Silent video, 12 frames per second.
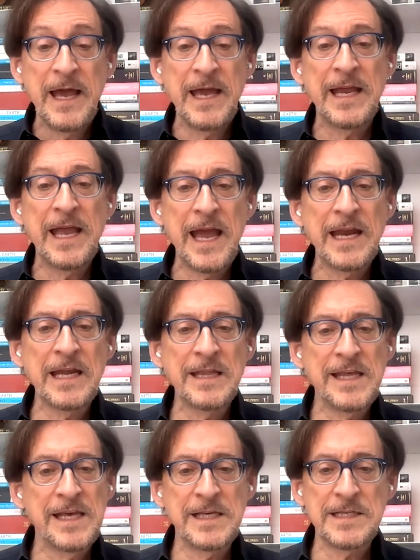in
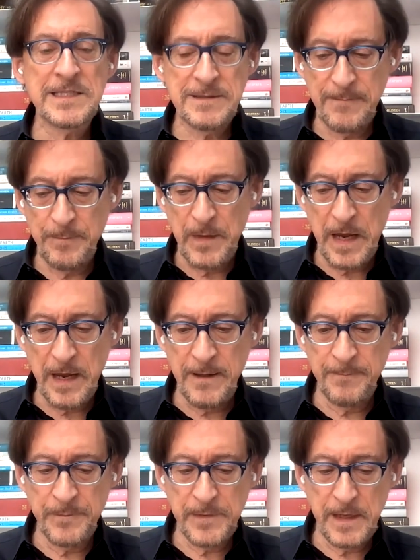getting these
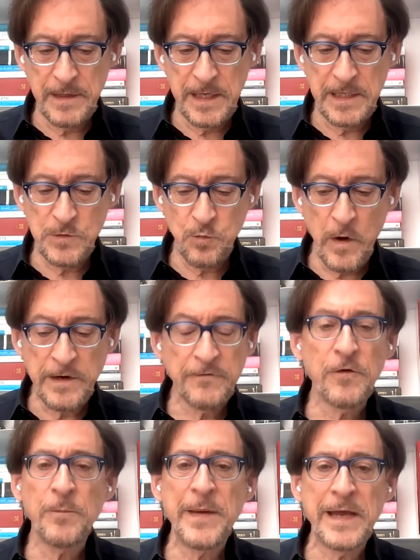um, these
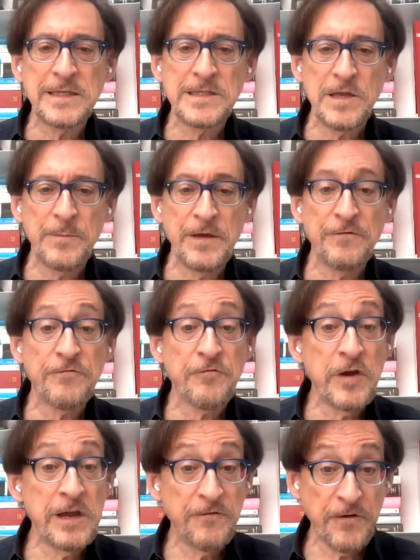wonderful beds to be
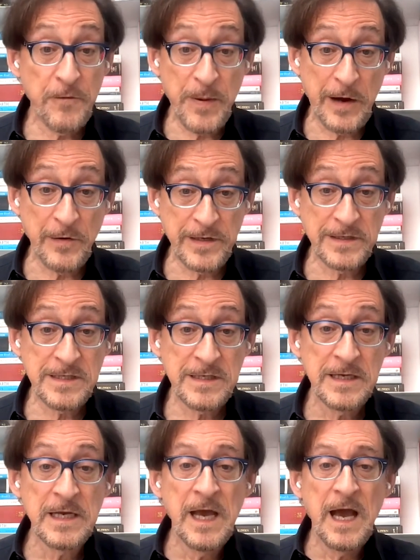free for
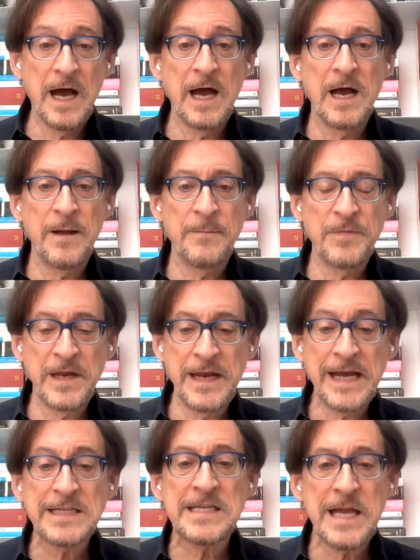parents um, the
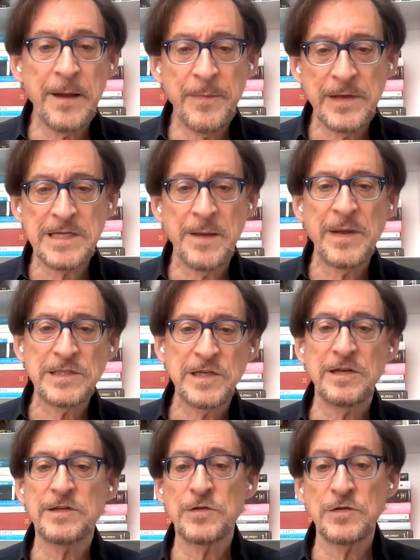next step, as I
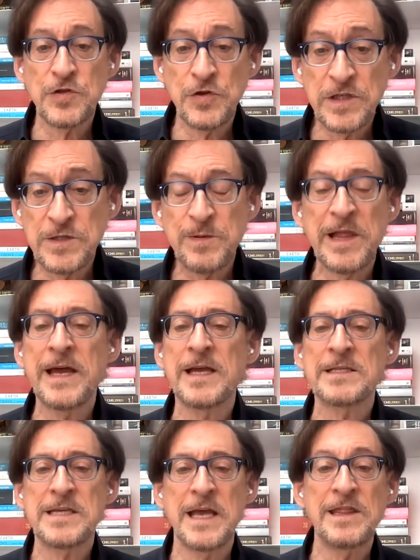mentioned, is insurance
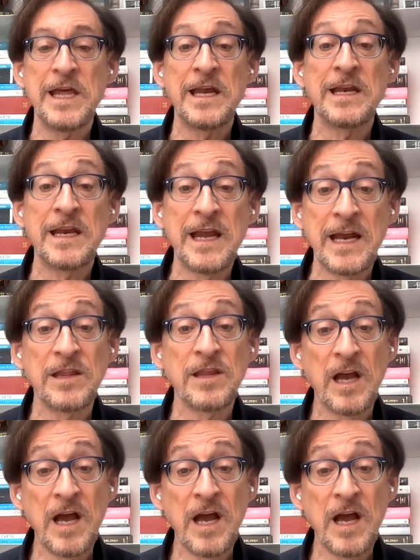plans and then getting the